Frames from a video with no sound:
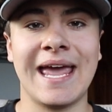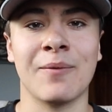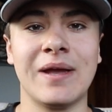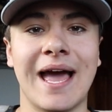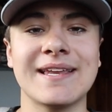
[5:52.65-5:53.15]

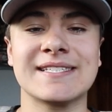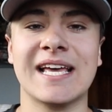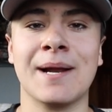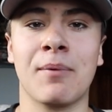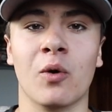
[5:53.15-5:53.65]
And we had to
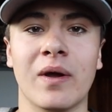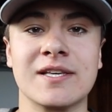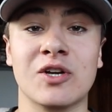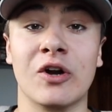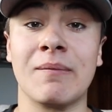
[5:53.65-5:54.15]
set up our
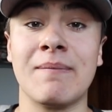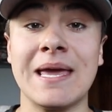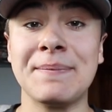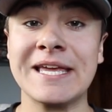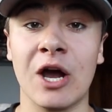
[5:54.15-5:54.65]
race car to
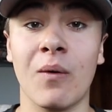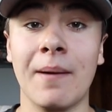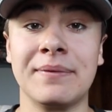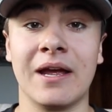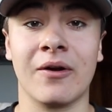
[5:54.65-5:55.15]
maybe go
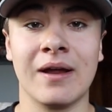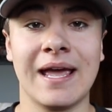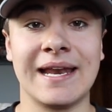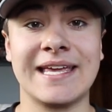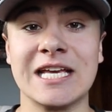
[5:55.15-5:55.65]
up there
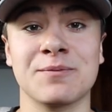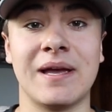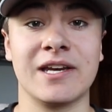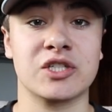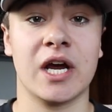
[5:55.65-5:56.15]
in case
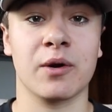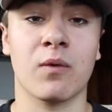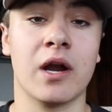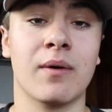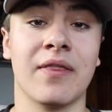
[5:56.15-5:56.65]
we had to try to
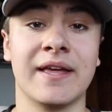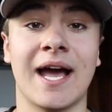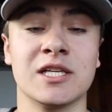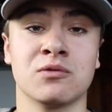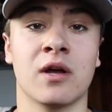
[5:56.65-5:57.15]
run around the
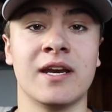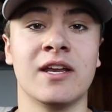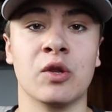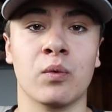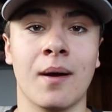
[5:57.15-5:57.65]
guys
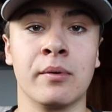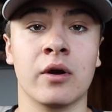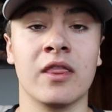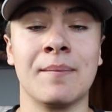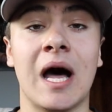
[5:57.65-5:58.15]
running in the
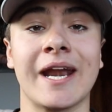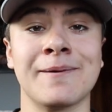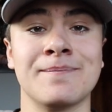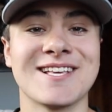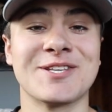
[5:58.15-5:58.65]
rubber on the
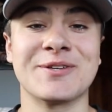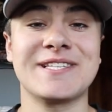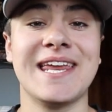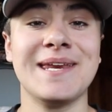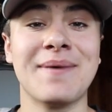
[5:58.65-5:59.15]
bottom. So
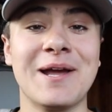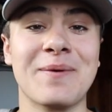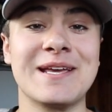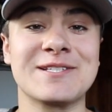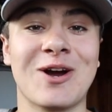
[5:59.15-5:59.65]
setting my
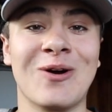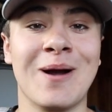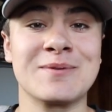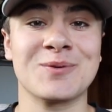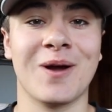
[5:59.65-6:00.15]
race car
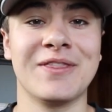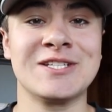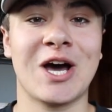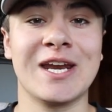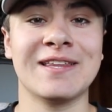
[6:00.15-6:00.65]
up to run the
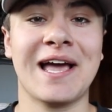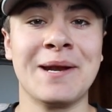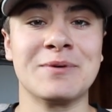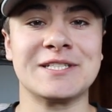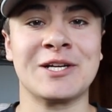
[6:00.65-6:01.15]
Donnie
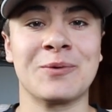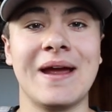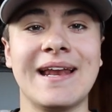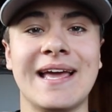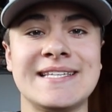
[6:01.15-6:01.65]
line was a
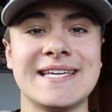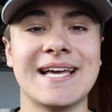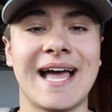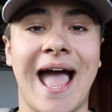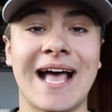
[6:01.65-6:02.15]
great
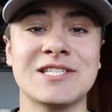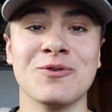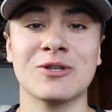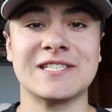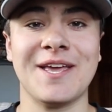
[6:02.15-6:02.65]
idea. As
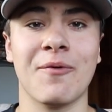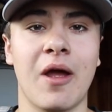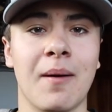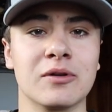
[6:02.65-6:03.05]
you will see, we were